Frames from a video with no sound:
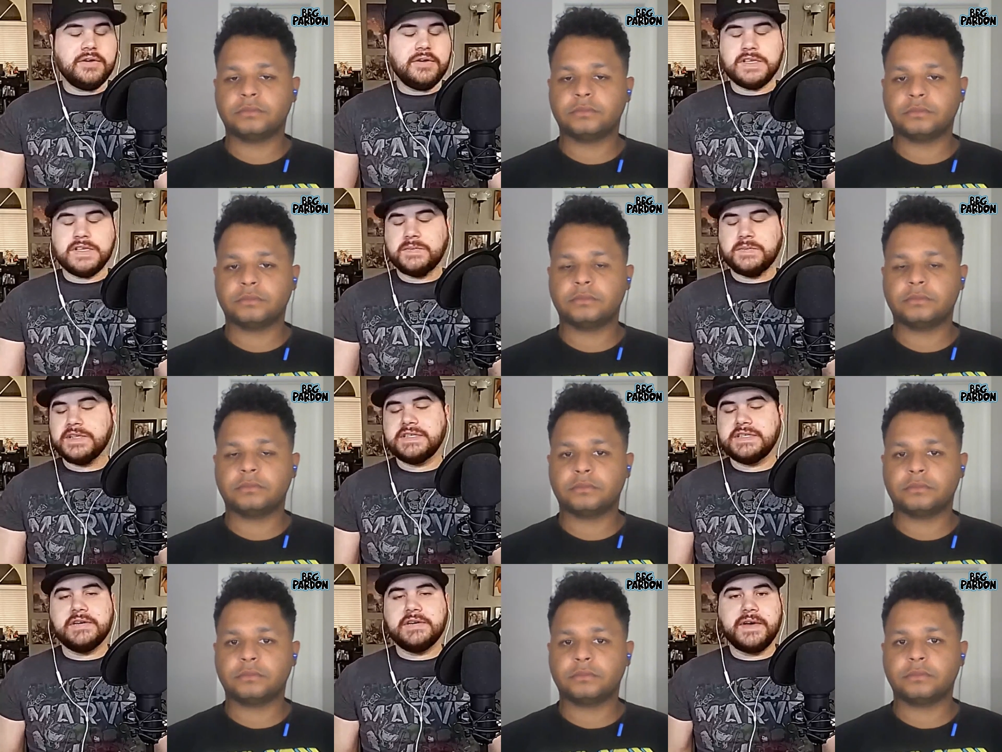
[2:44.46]
Speaker 1: you know
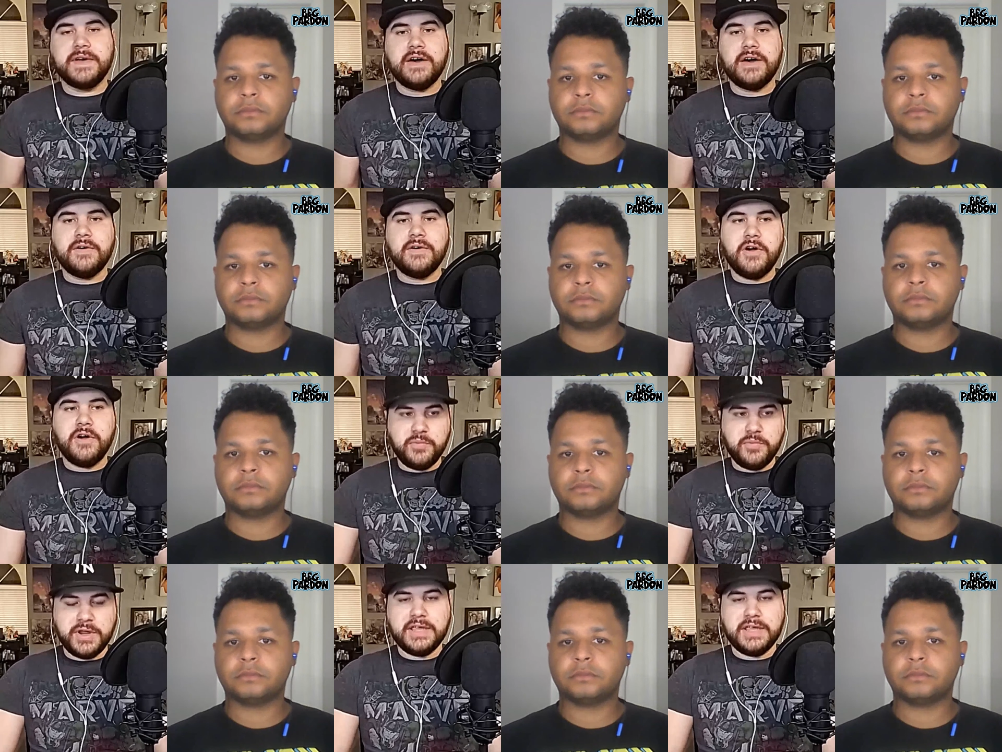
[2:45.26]
express enough how
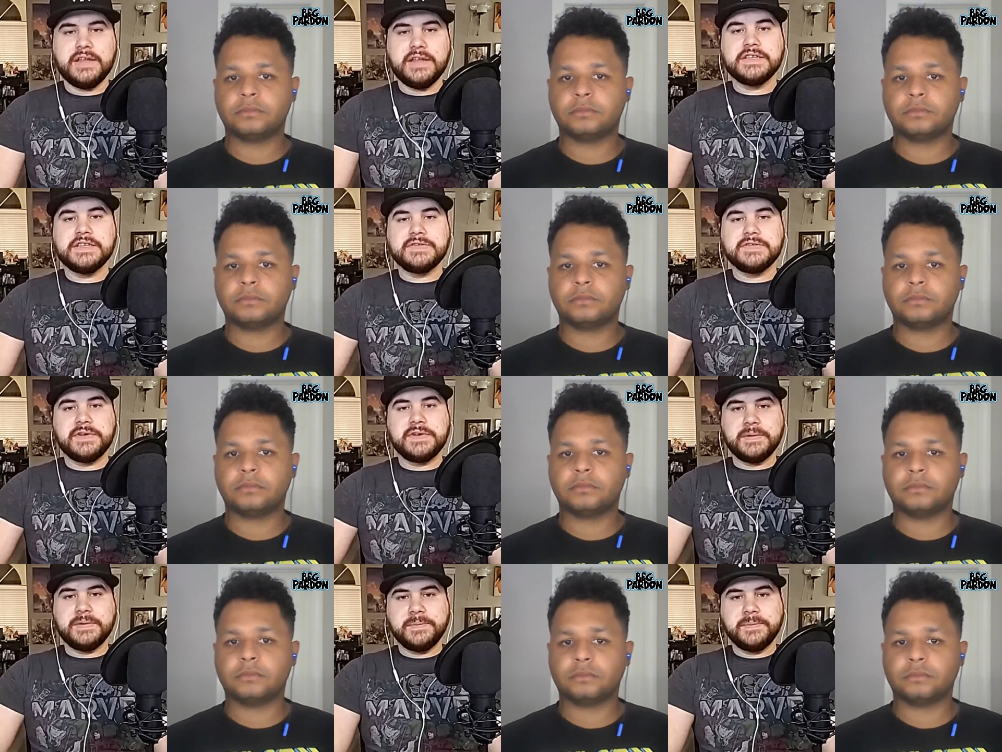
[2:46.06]
heartbreaking it is
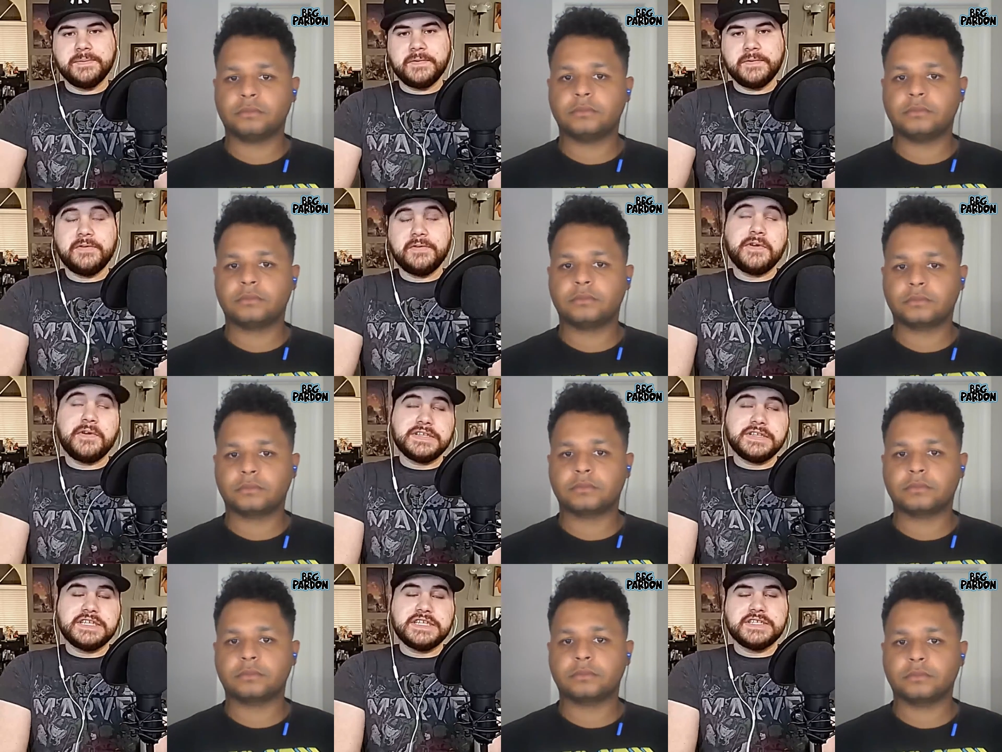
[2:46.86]
for him or
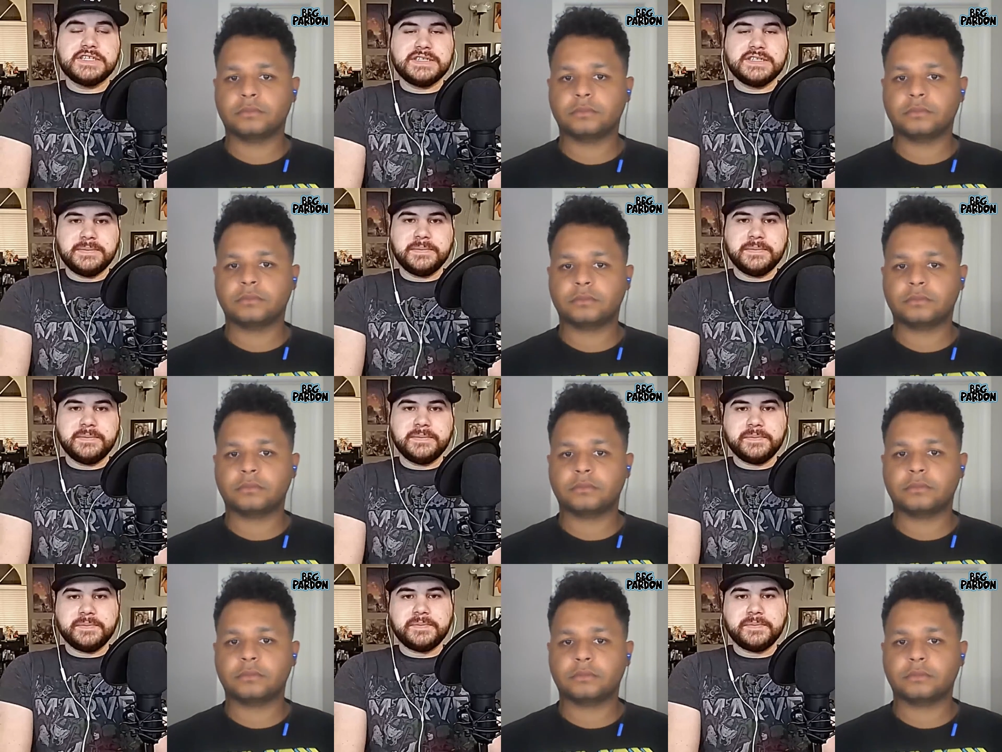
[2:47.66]
for us I should say
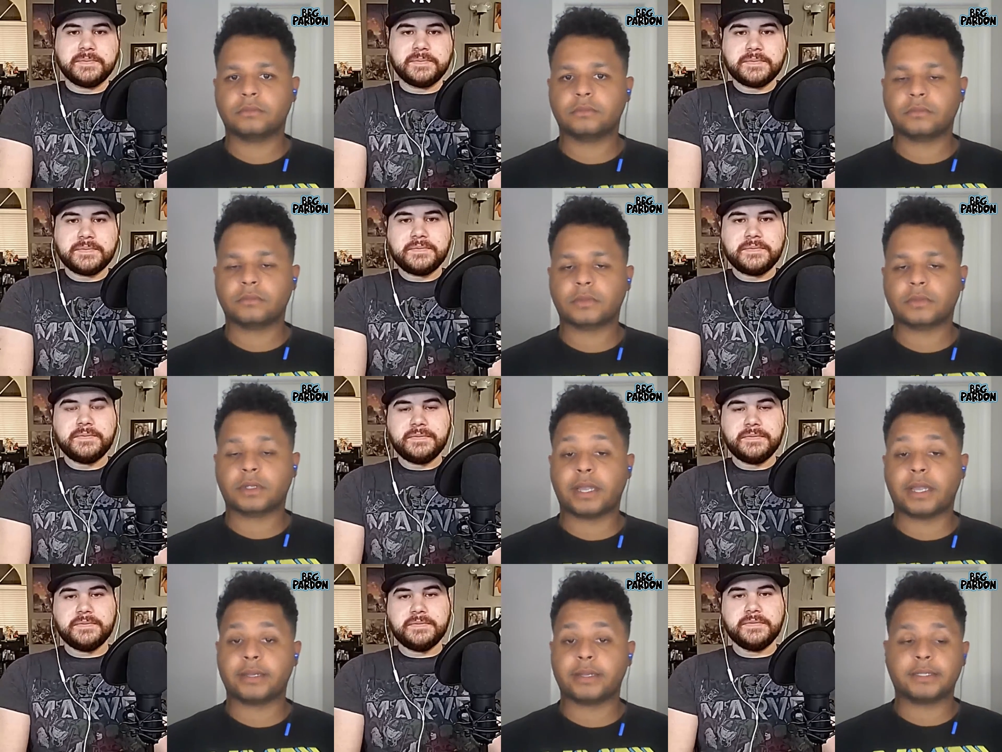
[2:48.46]

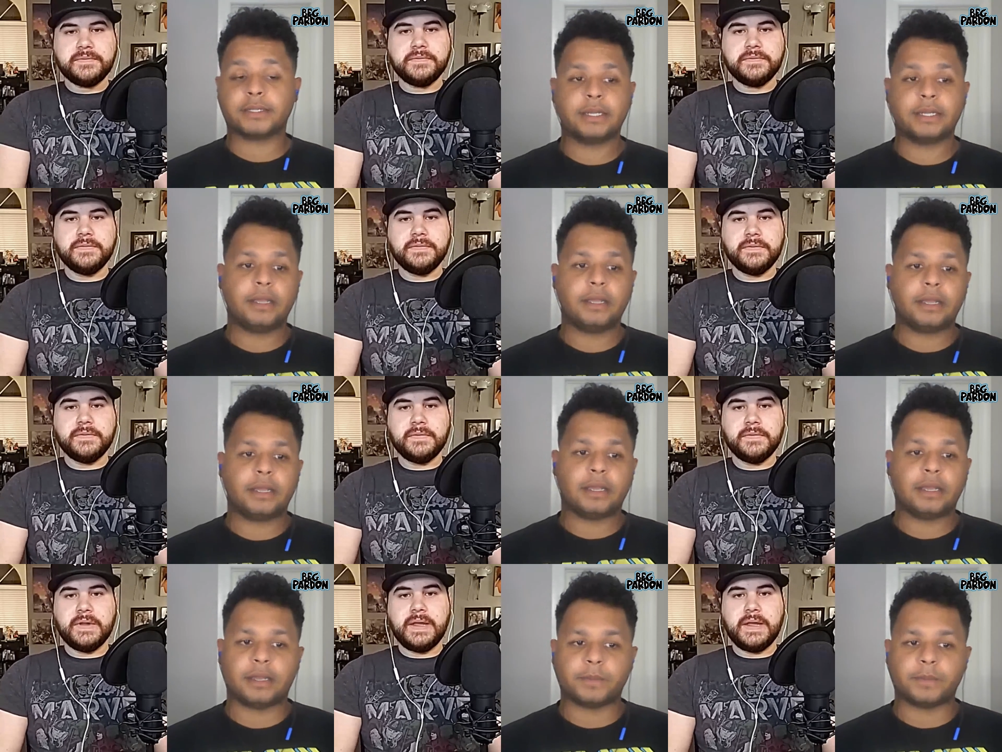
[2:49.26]
yeah
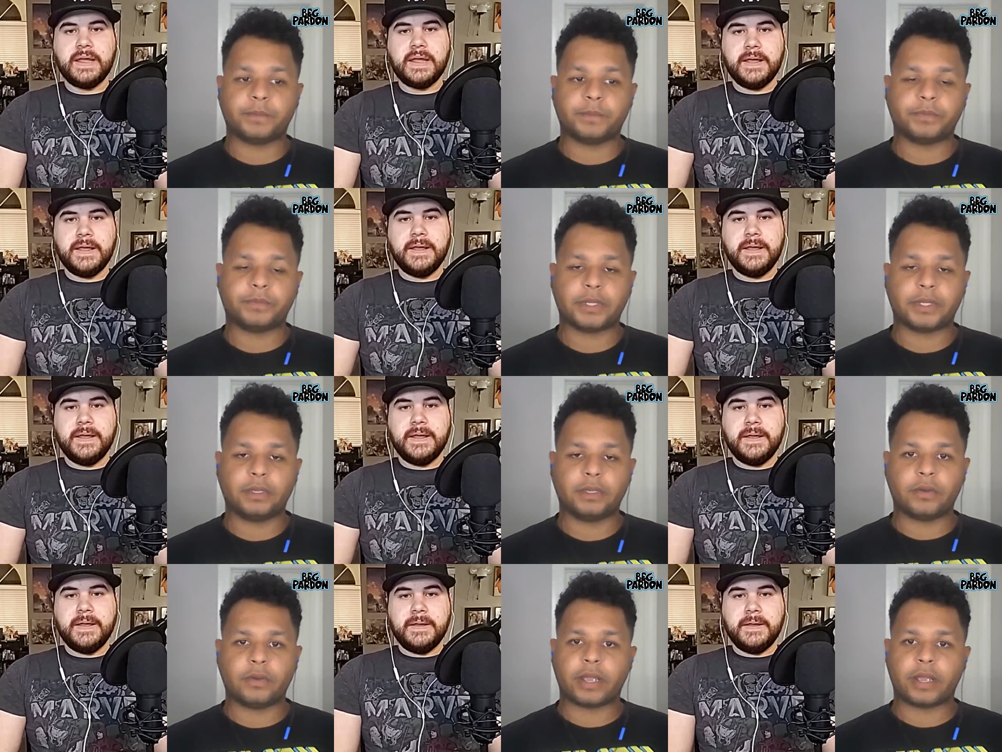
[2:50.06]
Speaker 2: um,
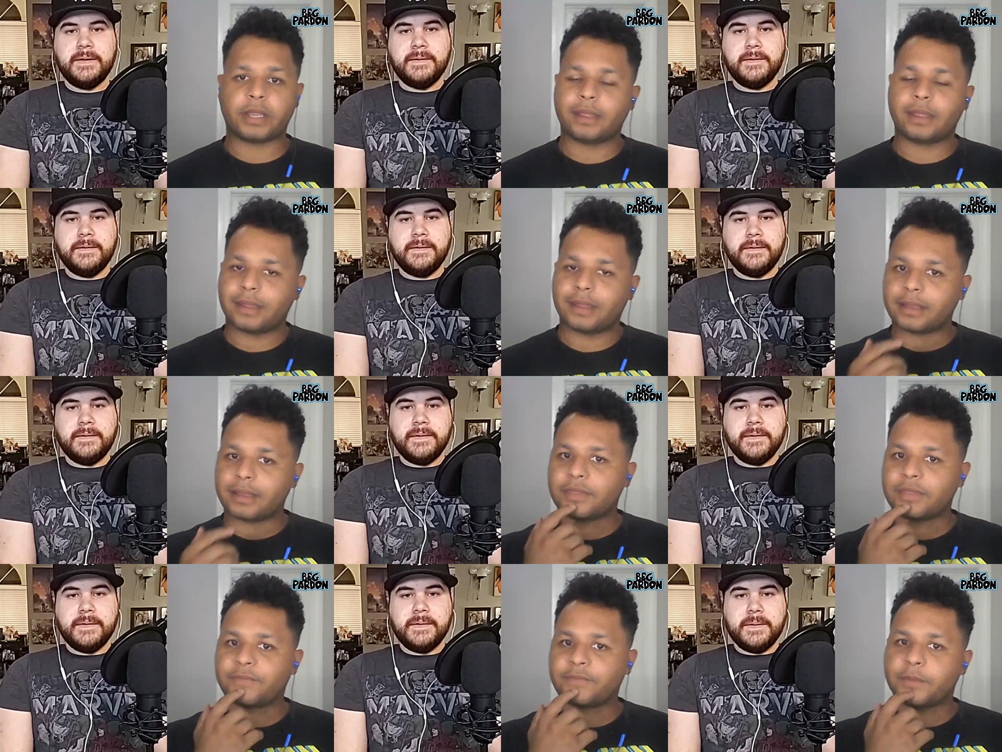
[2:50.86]
you know, I,
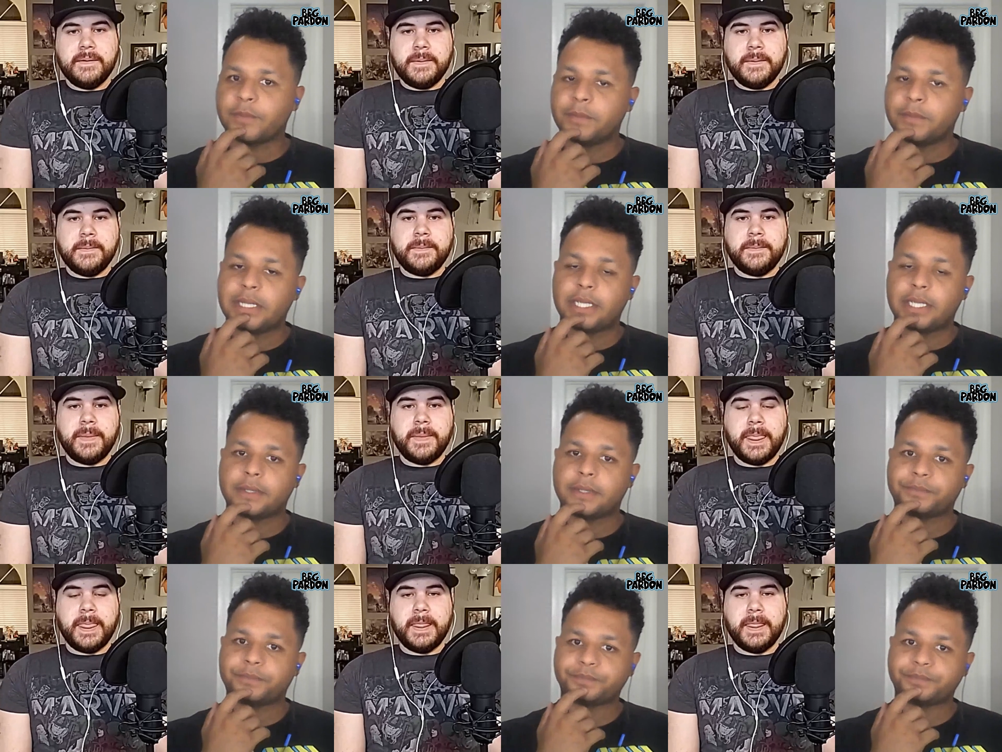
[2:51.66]
and I think for
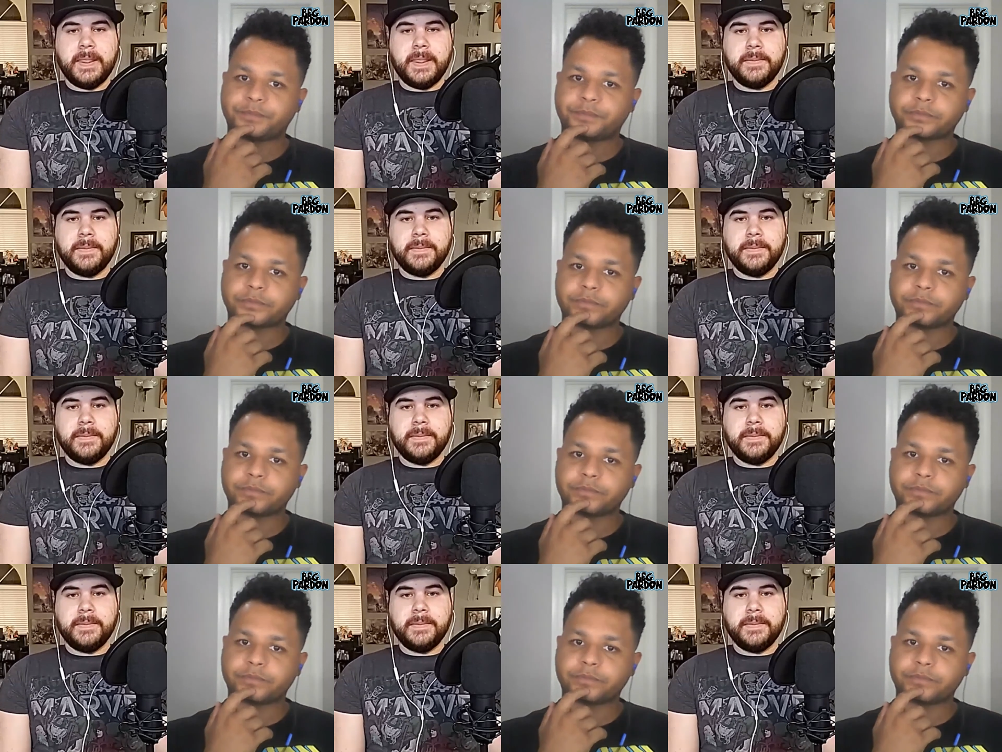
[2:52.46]
me,